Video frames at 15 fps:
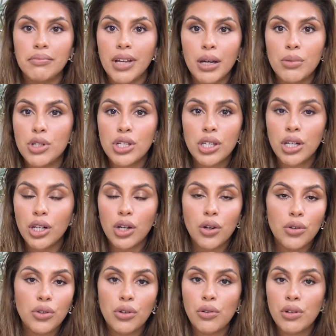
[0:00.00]
I'm just gonna
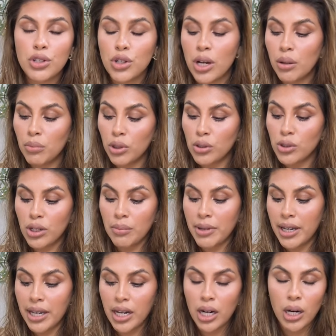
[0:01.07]
go through and try and blow dry
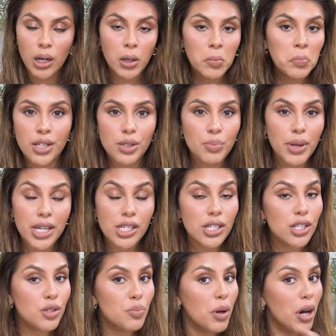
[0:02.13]
my hair as best as